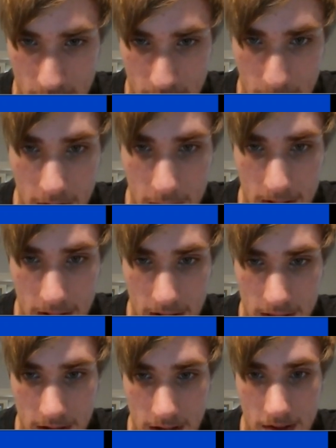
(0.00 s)
It might have been
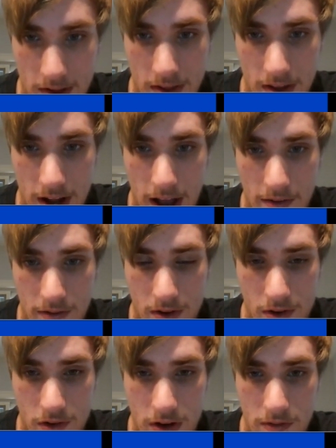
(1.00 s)
like this. And then
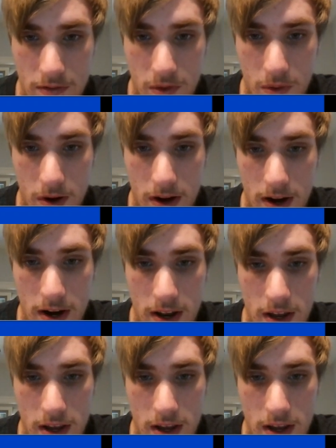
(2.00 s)
after G4,